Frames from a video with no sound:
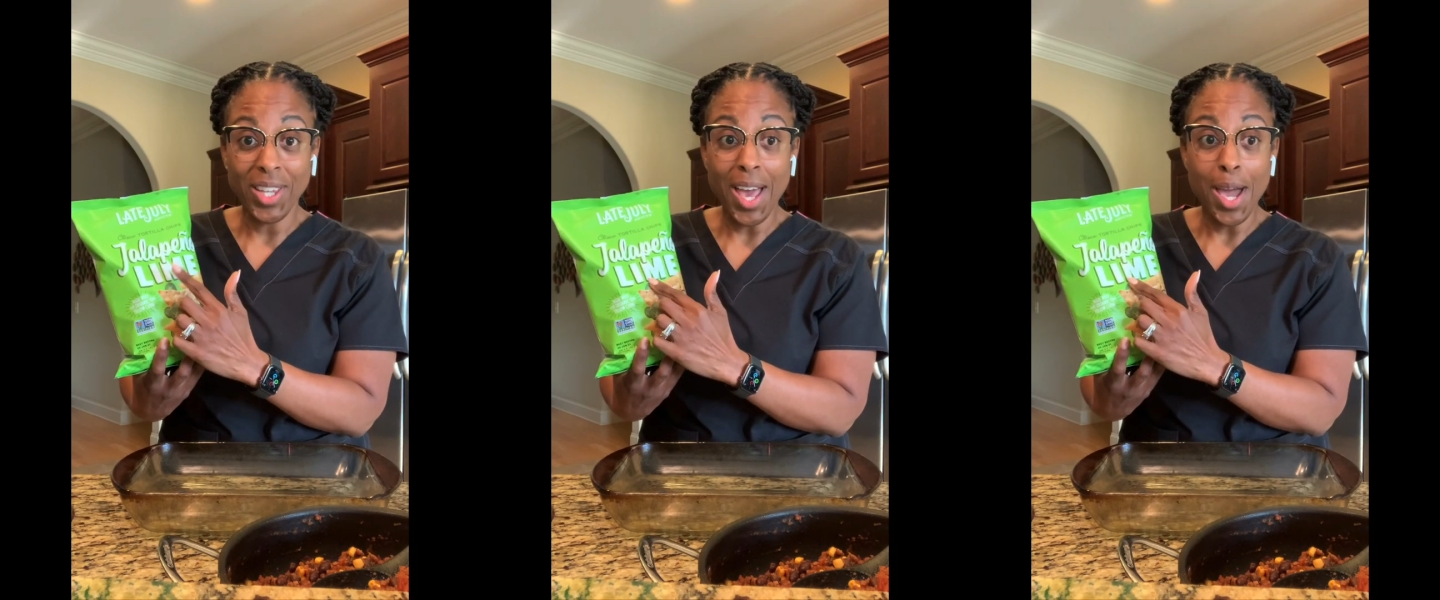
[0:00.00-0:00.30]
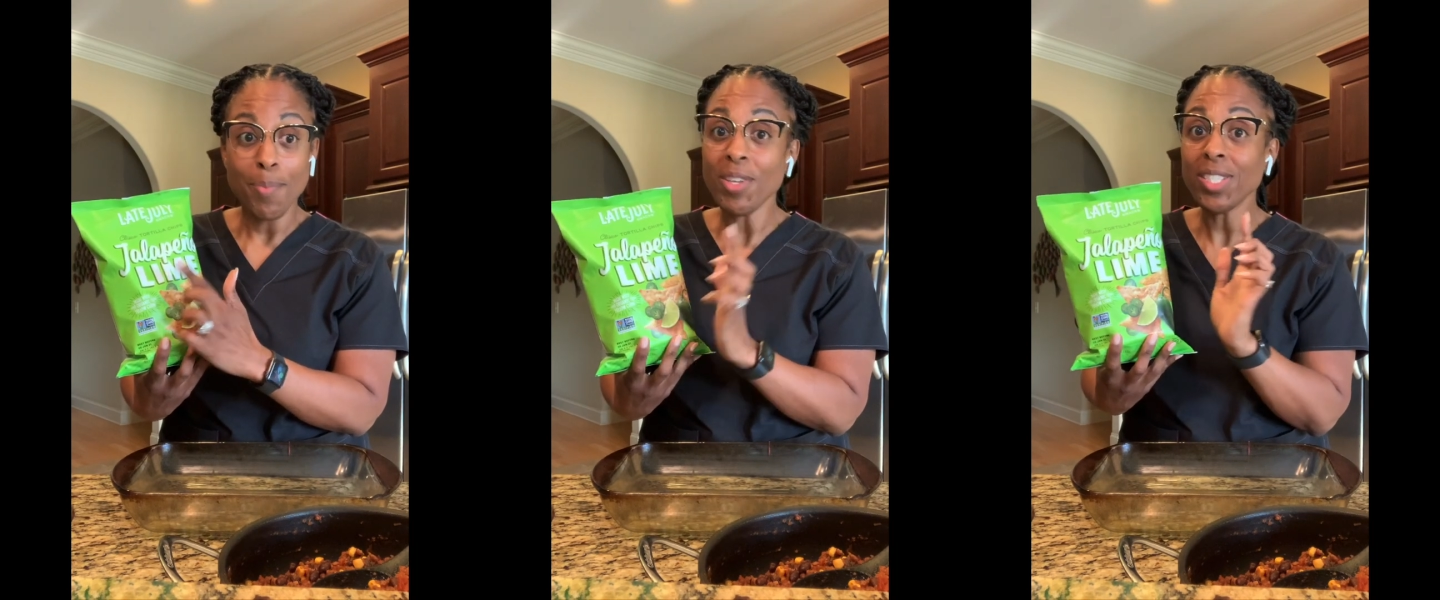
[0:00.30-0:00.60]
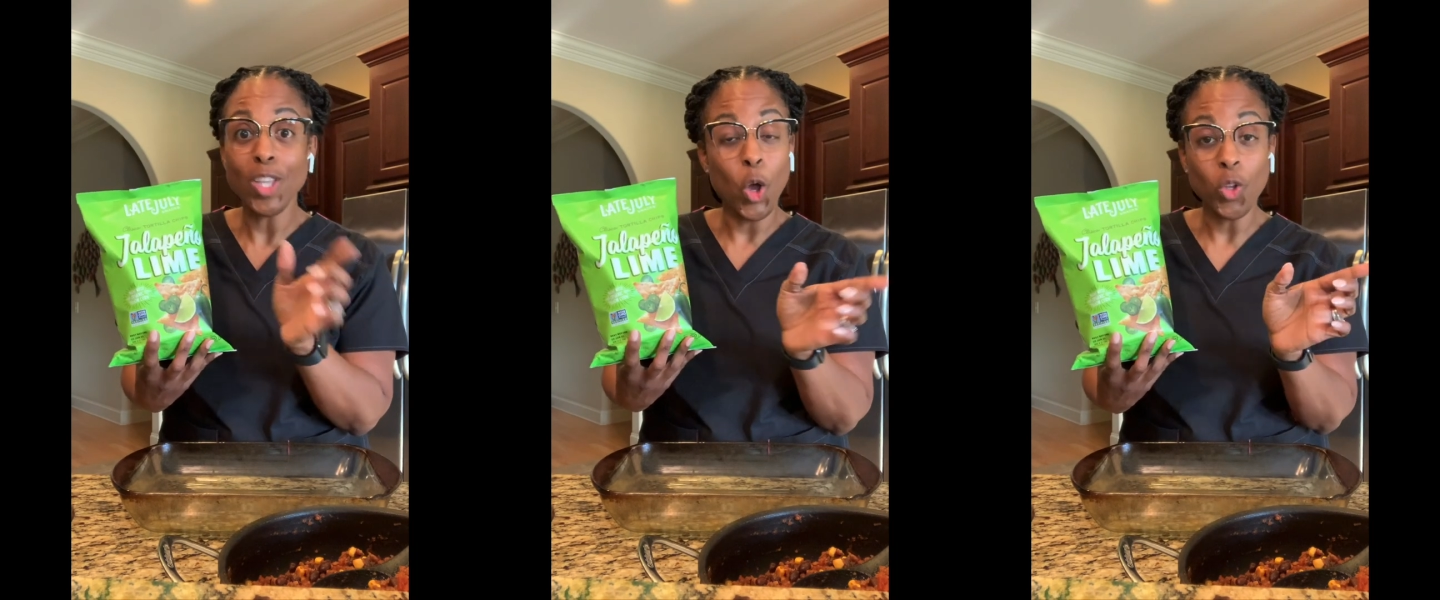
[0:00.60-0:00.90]
lime. This
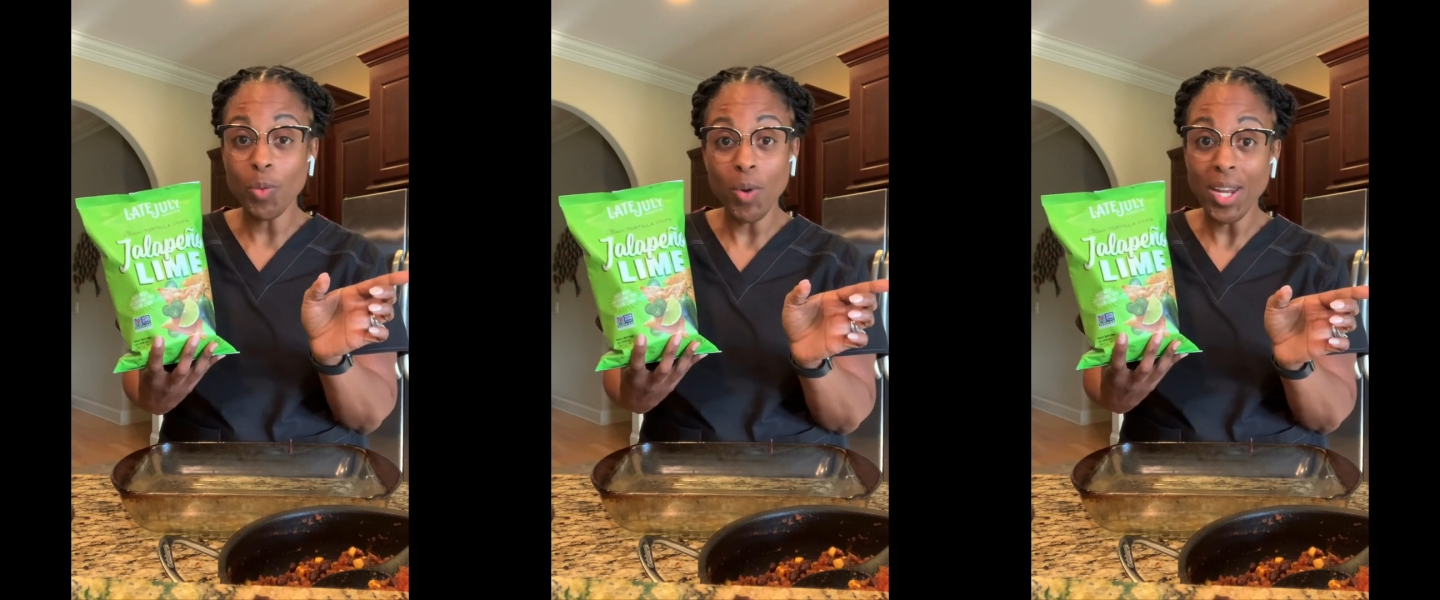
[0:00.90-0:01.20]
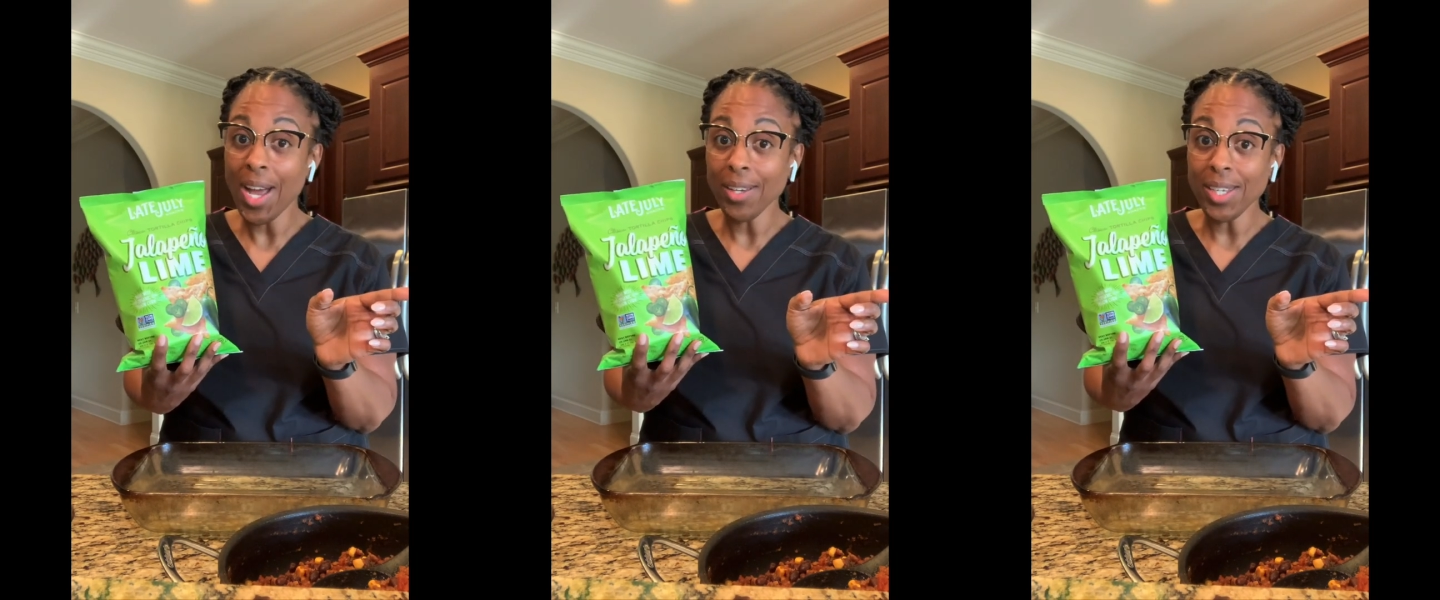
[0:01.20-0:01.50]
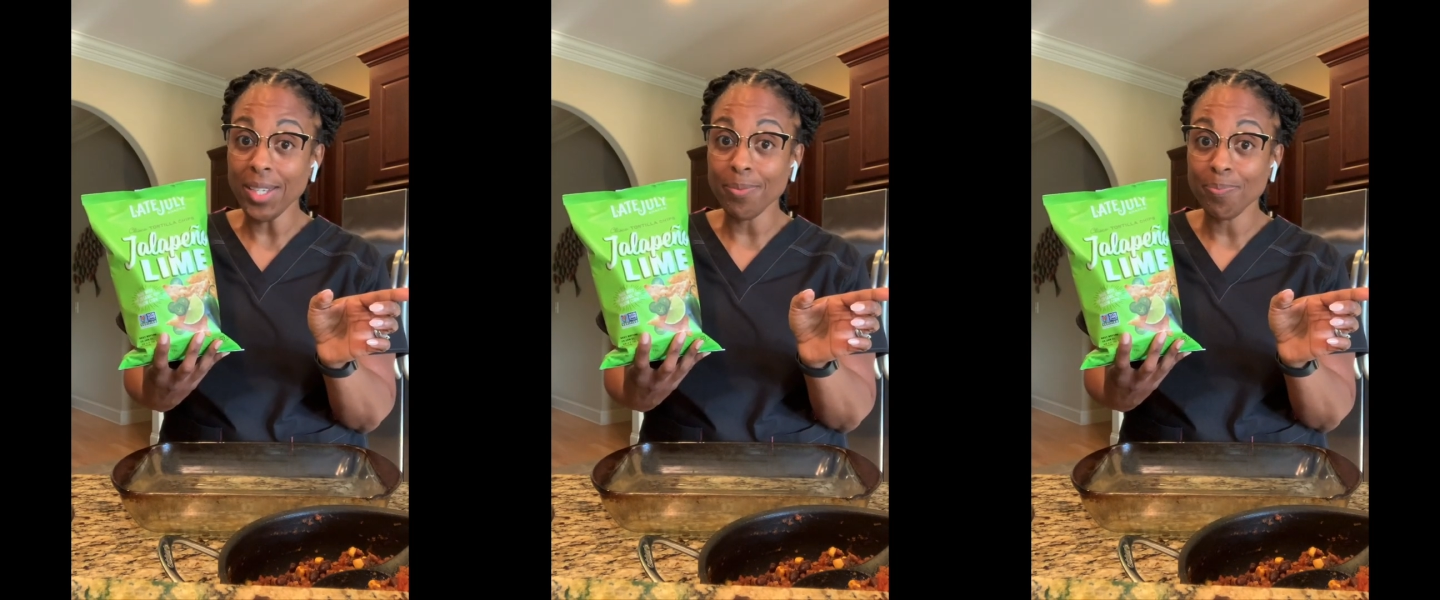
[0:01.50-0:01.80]
is the only one I'll
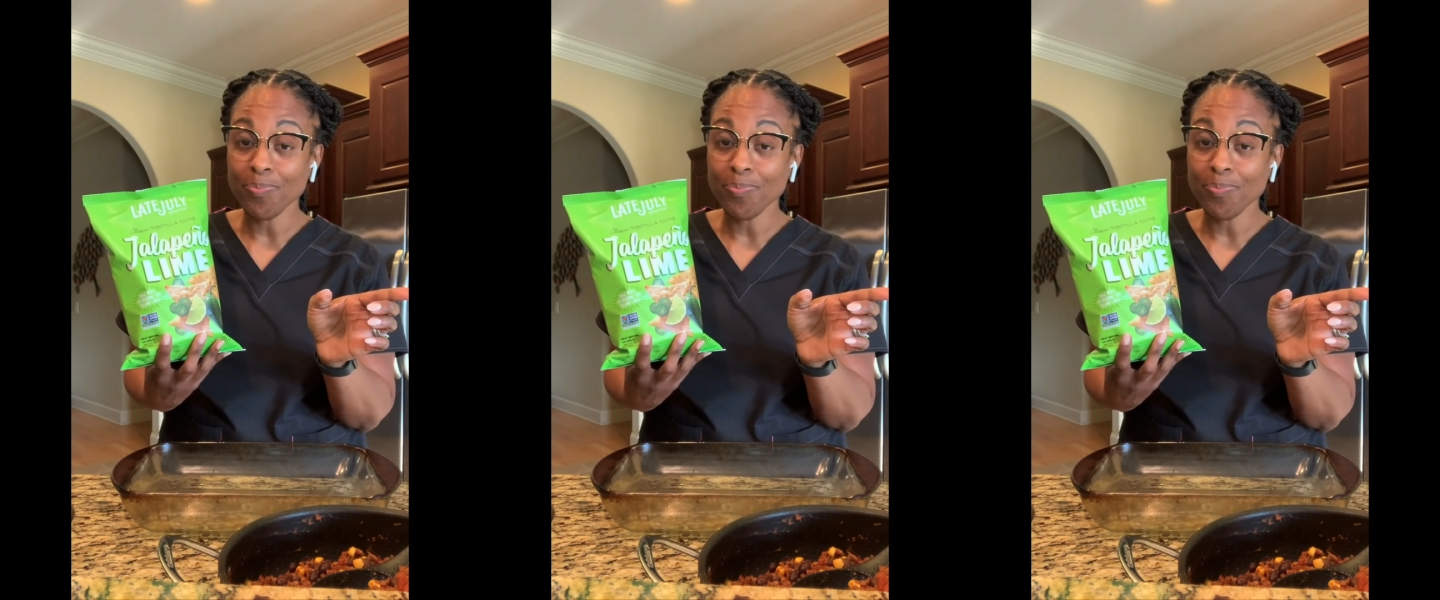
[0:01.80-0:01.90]
eat.